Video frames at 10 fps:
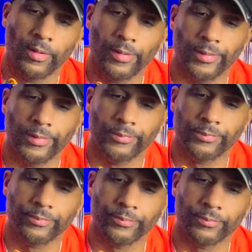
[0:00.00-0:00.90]
um,
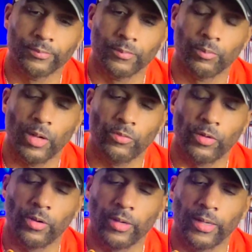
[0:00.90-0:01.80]
by
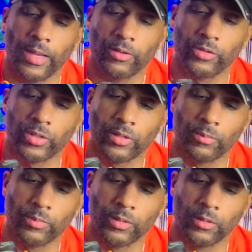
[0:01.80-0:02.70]
flaring it out some.